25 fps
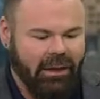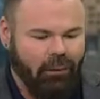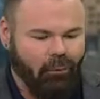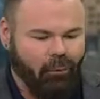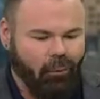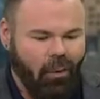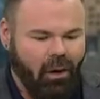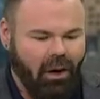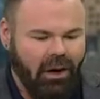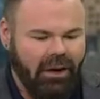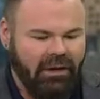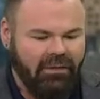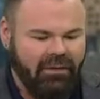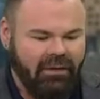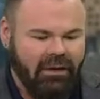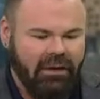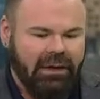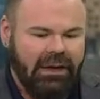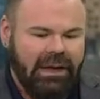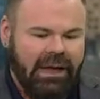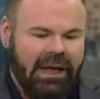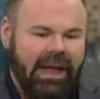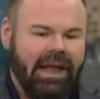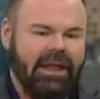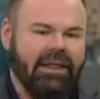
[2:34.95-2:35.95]
they want,
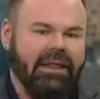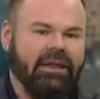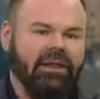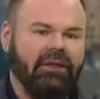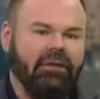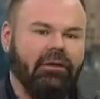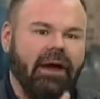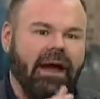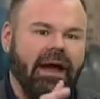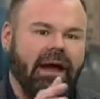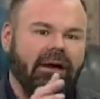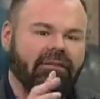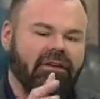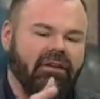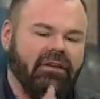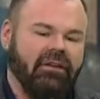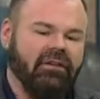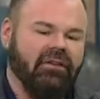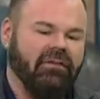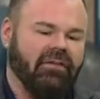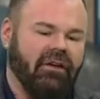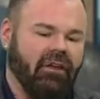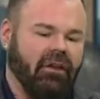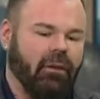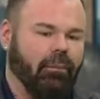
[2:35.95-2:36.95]
and then you have to
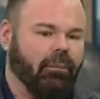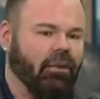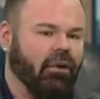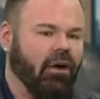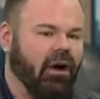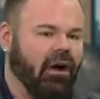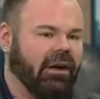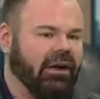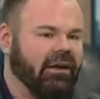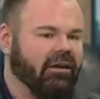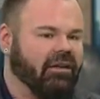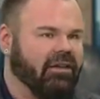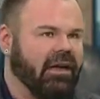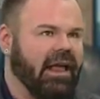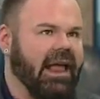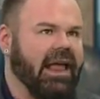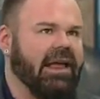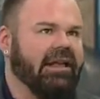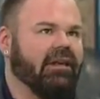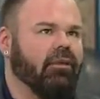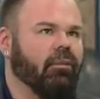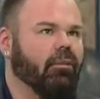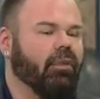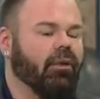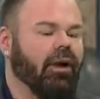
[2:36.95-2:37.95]
develop products
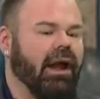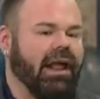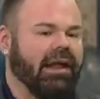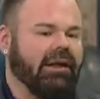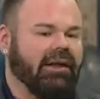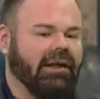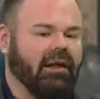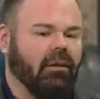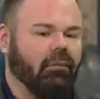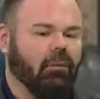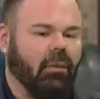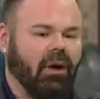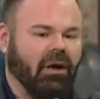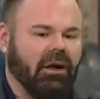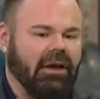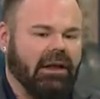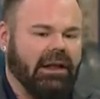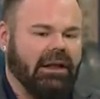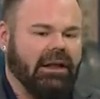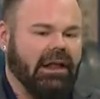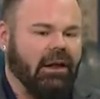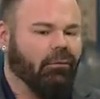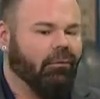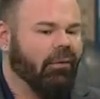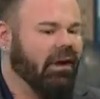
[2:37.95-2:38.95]
and branding and
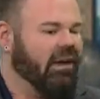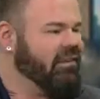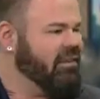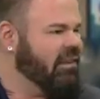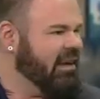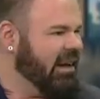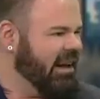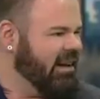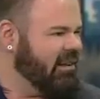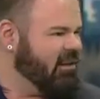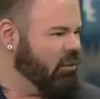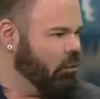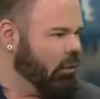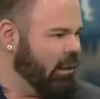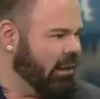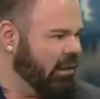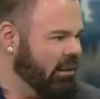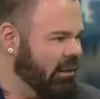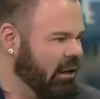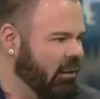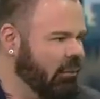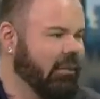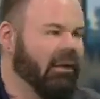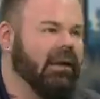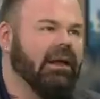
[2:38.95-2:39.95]
marketing that resonates with
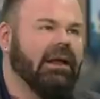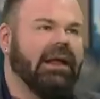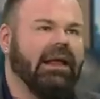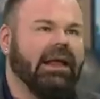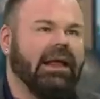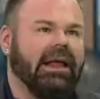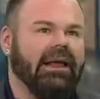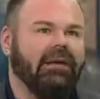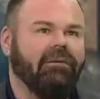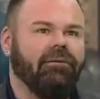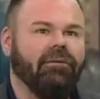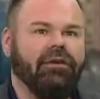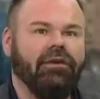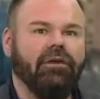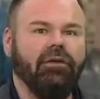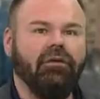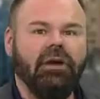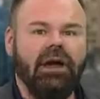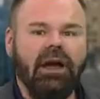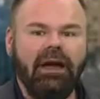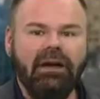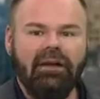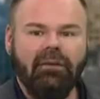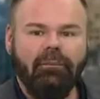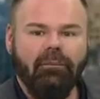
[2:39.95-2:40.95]
them. If you
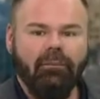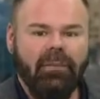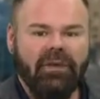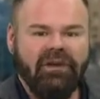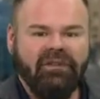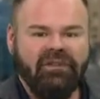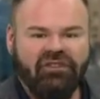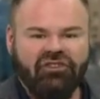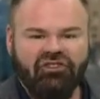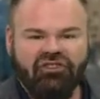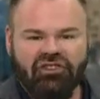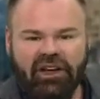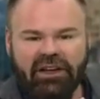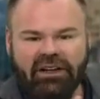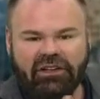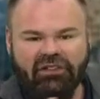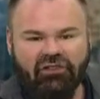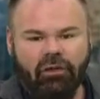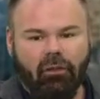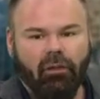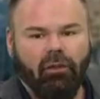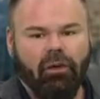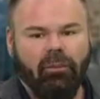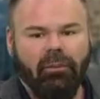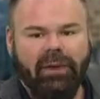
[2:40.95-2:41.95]
kind of misjudge
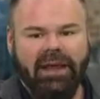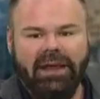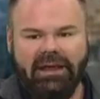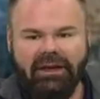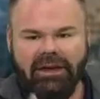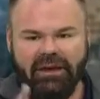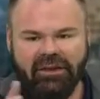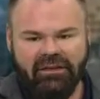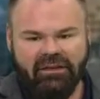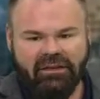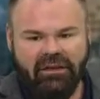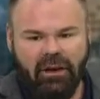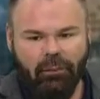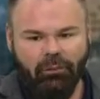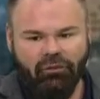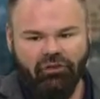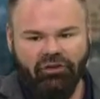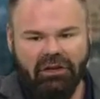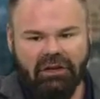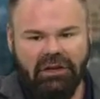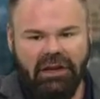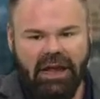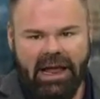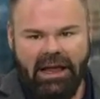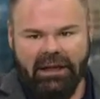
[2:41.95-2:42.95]
or make an
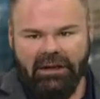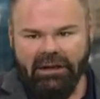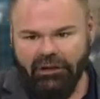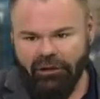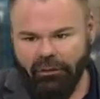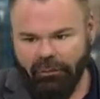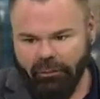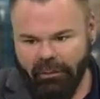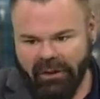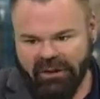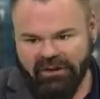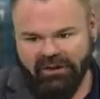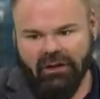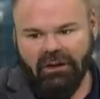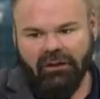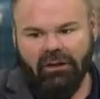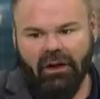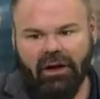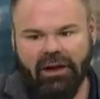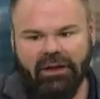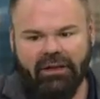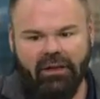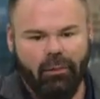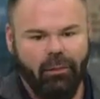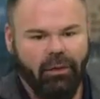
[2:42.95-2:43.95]
assumption and you
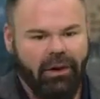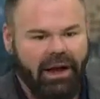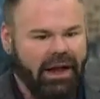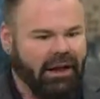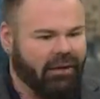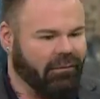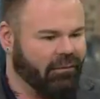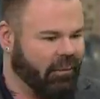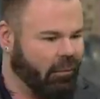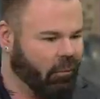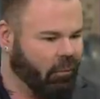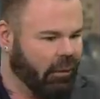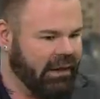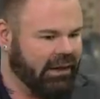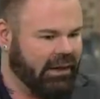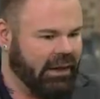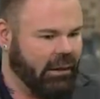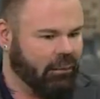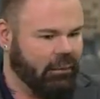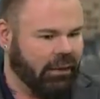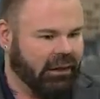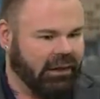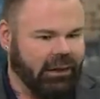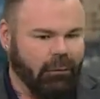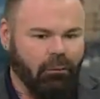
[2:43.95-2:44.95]
misalign the brand from what they
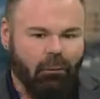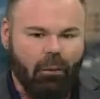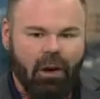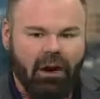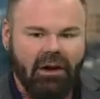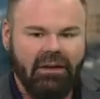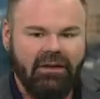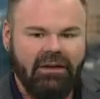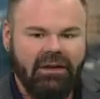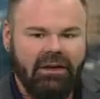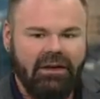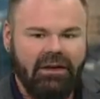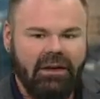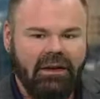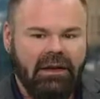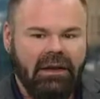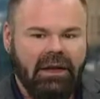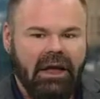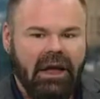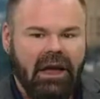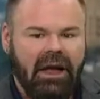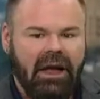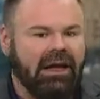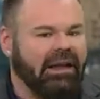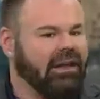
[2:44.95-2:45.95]
really wanted,
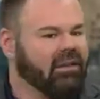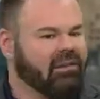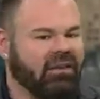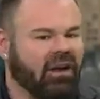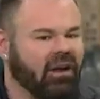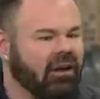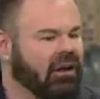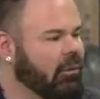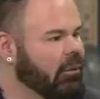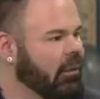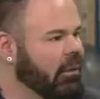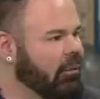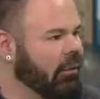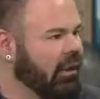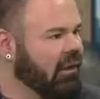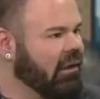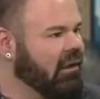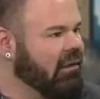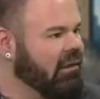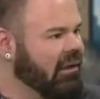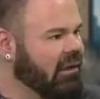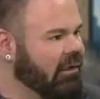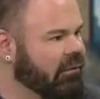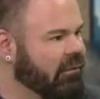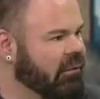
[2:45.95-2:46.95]
it's not going to be
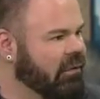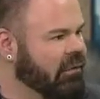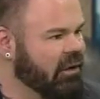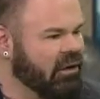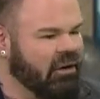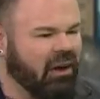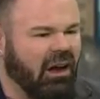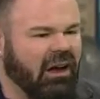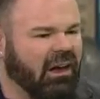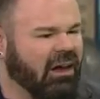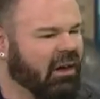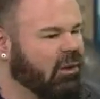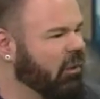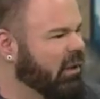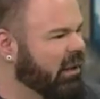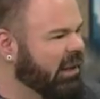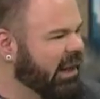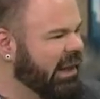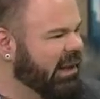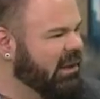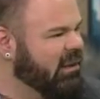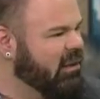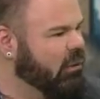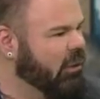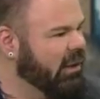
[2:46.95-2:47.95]
relative. They're not going to
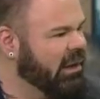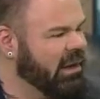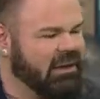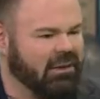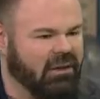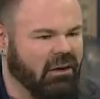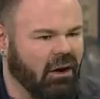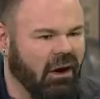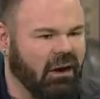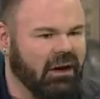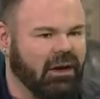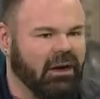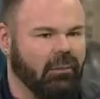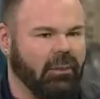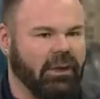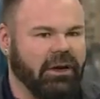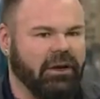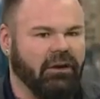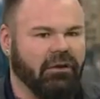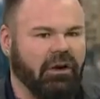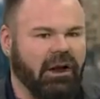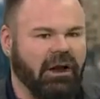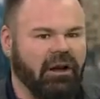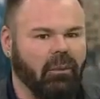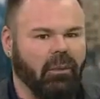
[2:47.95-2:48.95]
relate to it. It's not going to be
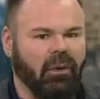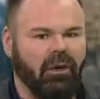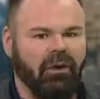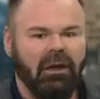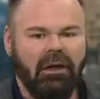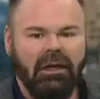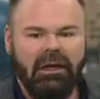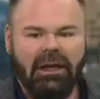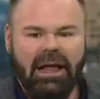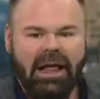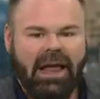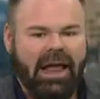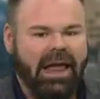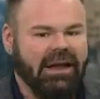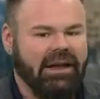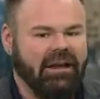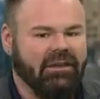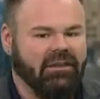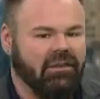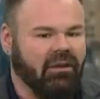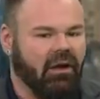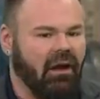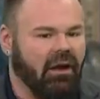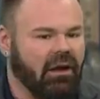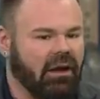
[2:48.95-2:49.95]
credible, and
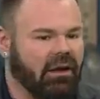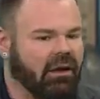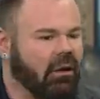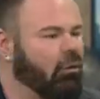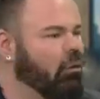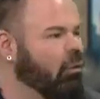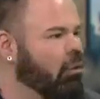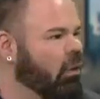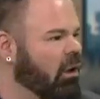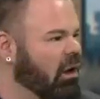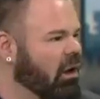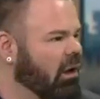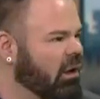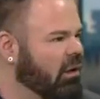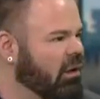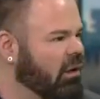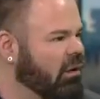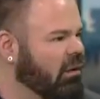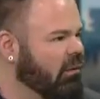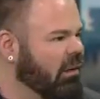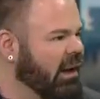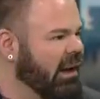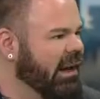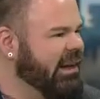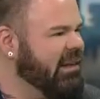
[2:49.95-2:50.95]
it's not going to work,
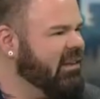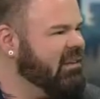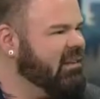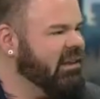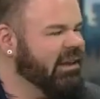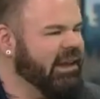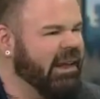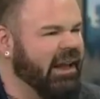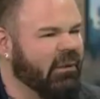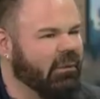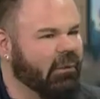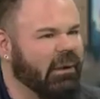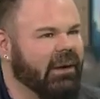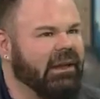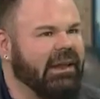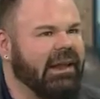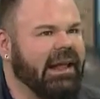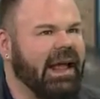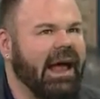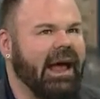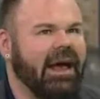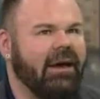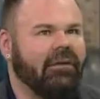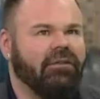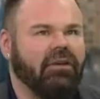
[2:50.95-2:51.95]
right? So you really
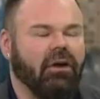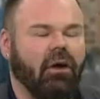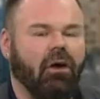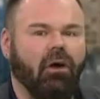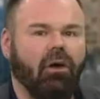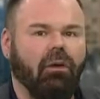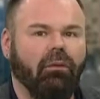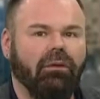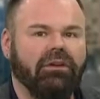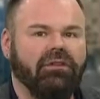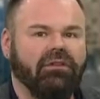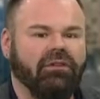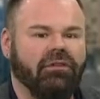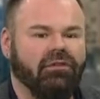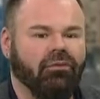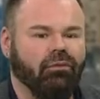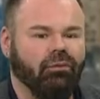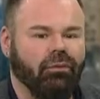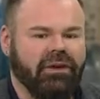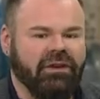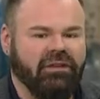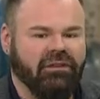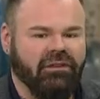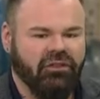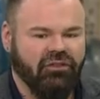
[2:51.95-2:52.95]
have to always use
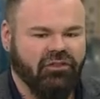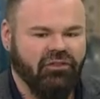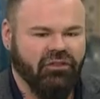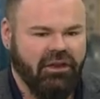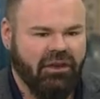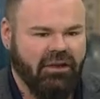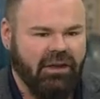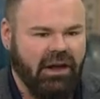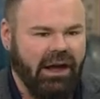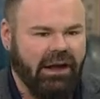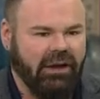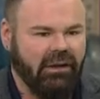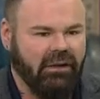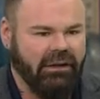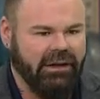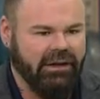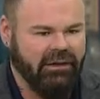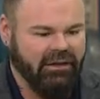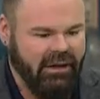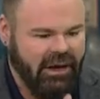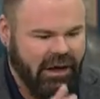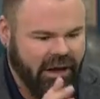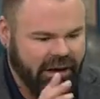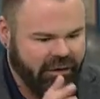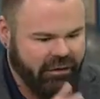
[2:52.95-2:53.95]
research to dial in
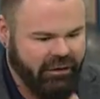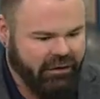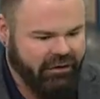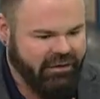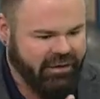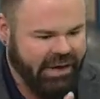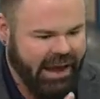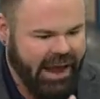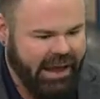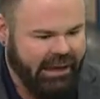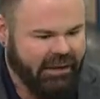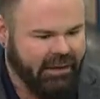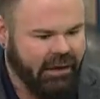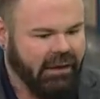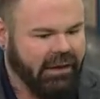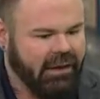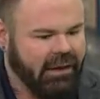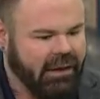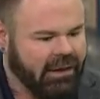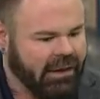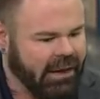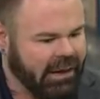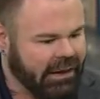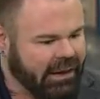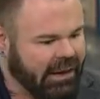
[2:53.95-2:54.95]
to understand
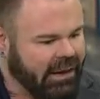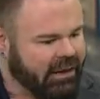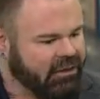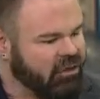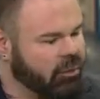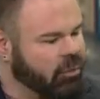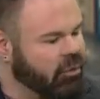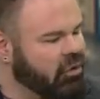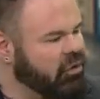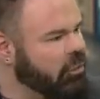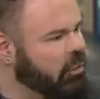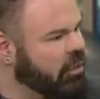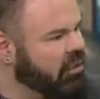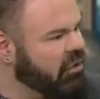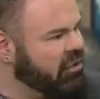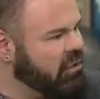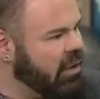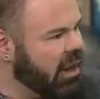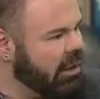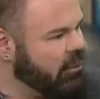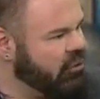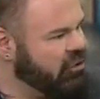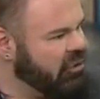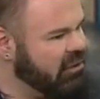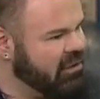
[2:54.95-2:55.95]
that customers'
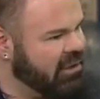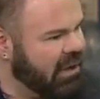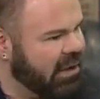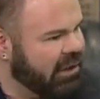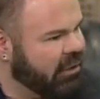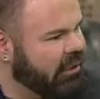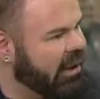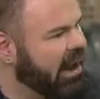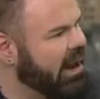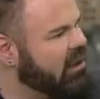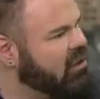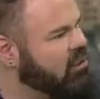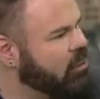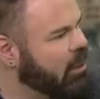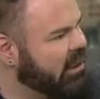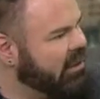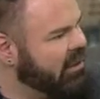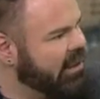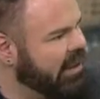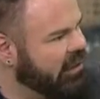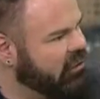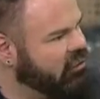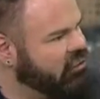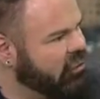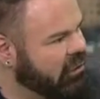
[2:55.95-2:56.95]
perceptions and their
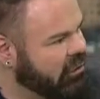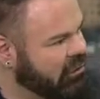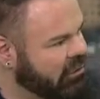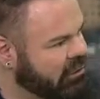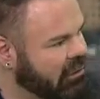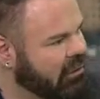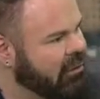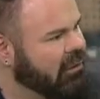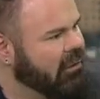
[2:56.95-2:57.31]
expectations.